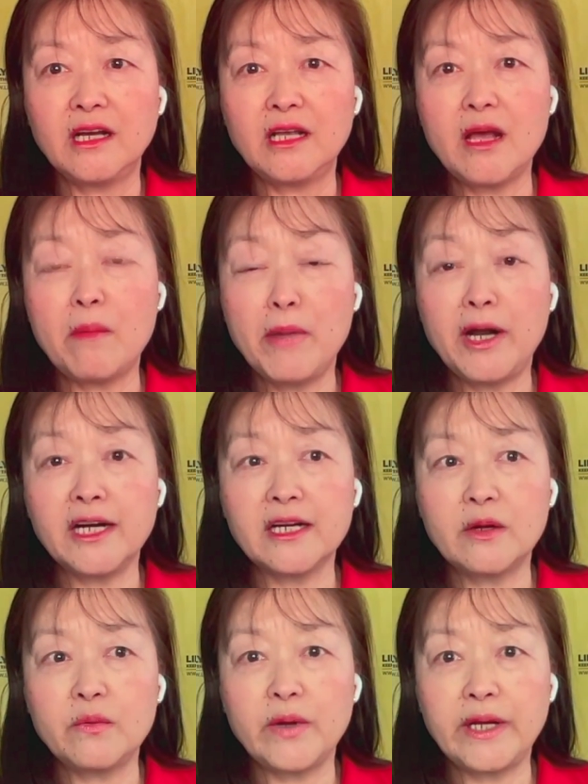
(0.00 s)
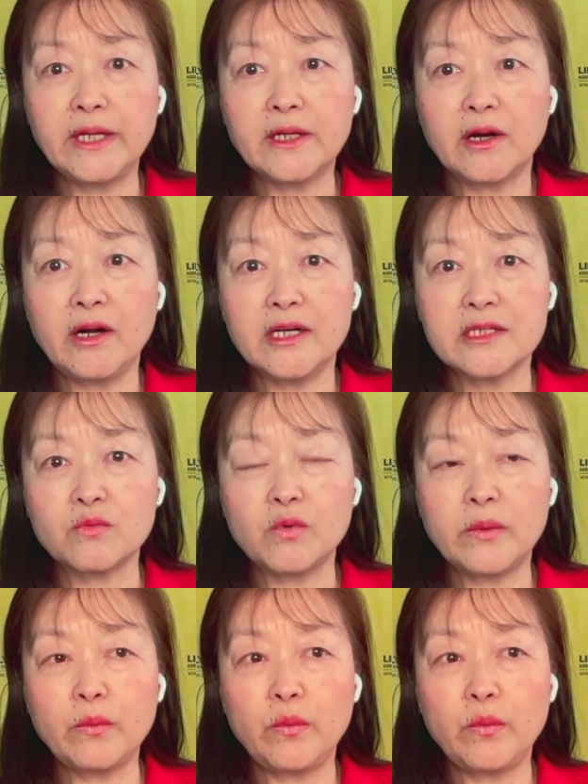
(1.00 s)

American Red Guards were